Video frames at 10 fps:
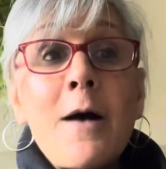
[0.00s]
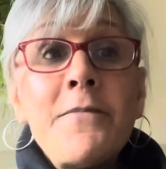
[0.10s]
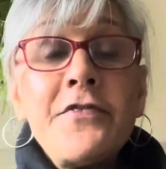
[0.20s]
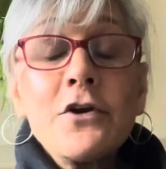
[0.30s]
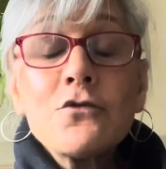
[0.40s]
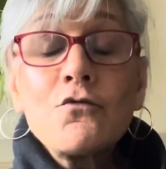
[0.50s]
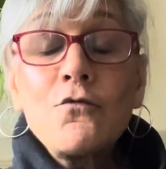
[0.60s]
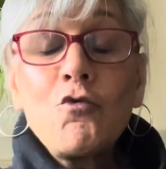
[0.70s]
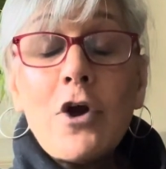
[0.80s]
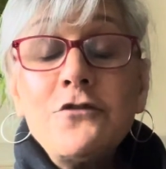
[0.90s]
their
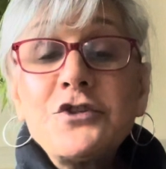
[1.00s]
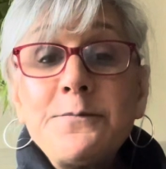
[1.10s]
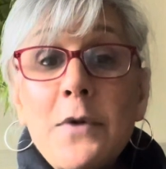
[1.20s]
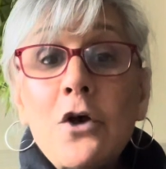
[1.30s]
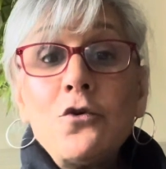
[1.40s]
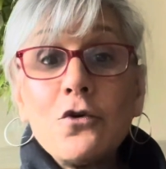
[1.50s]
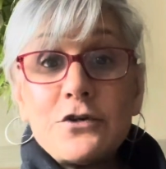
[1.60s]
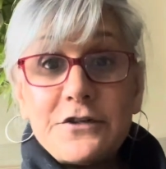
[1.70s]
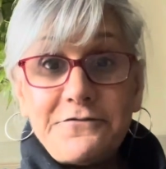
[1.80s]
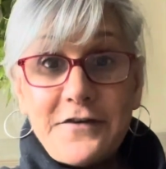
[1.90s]
gross motor
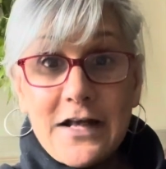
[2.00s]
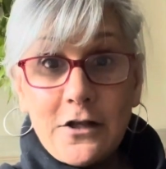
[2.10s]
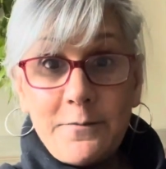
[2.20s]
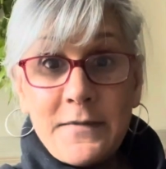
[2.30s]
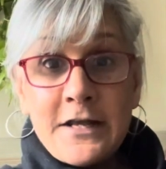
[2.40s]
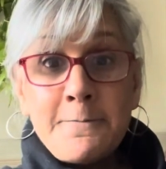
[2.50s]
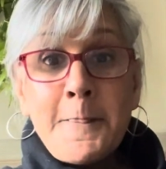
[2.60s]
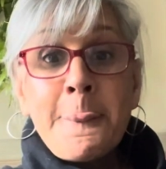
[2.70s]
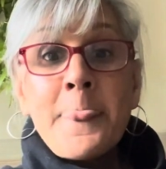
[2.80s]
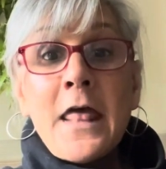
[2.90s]
development
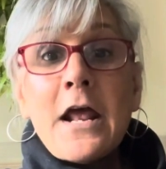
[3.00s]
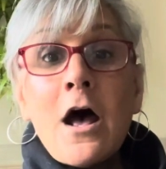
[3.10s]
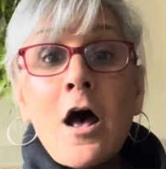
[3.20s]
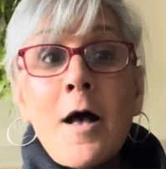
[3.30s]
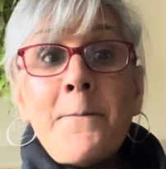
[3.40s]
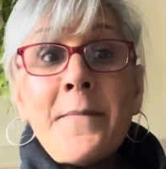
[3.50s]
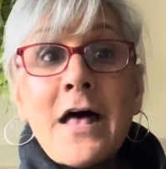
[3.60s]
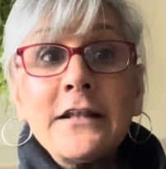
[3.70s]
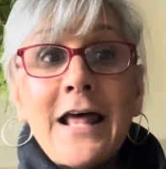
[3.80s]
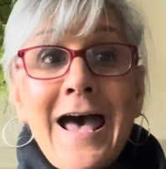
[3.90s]

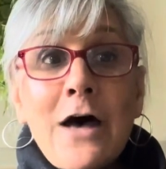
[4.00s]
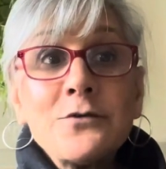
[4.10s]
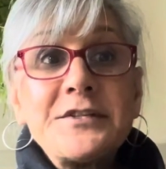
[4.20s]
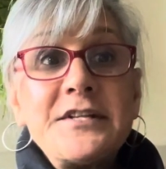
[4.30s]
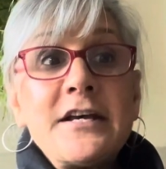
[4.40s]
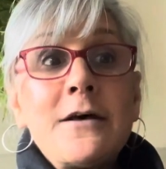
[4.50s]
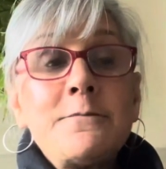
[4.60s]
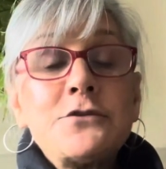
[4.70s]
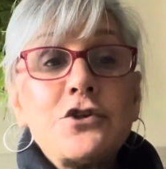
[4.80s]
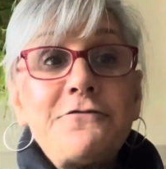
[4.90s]
allows
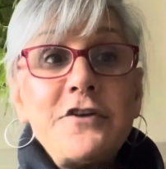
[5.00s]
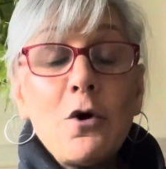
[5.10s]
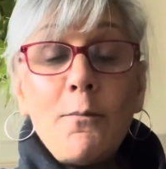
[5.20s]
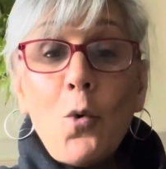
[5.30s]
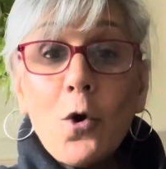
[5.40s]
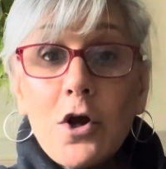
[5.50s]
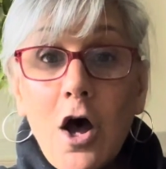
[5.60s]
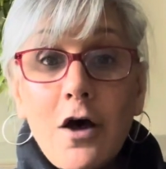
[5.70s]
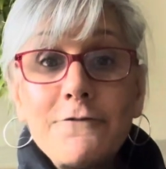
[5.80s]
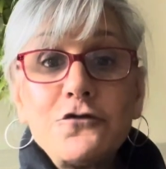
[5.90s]
them to feel more
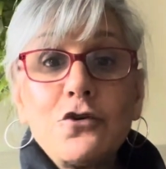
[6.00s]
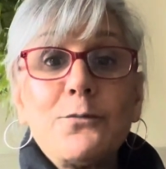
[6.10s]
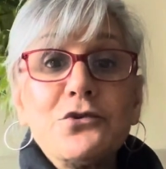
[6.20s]
comfortable